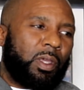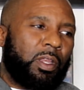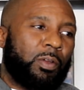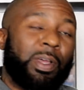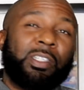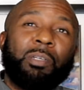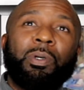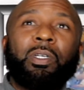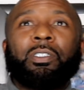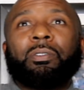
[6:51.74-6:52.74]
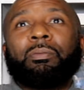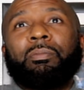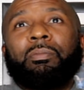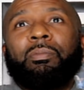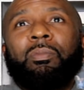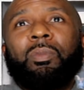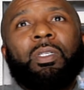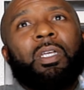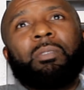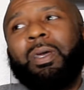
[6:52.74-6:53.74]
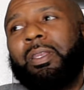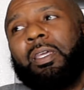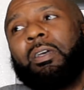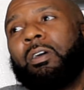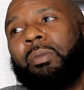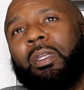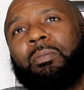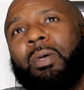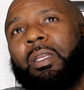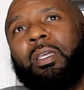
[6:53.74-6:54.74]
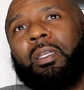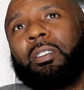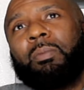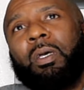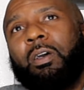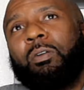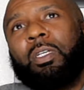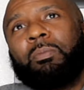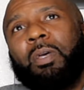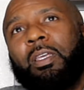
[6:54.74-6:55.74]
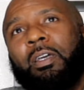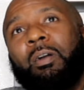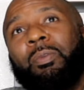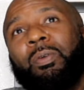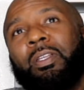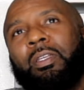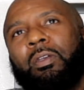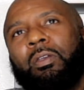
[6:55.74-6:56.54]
And then Reggie Bush, that's my nigga, homie. That's my nigga. That's my home. That's my young homie right there,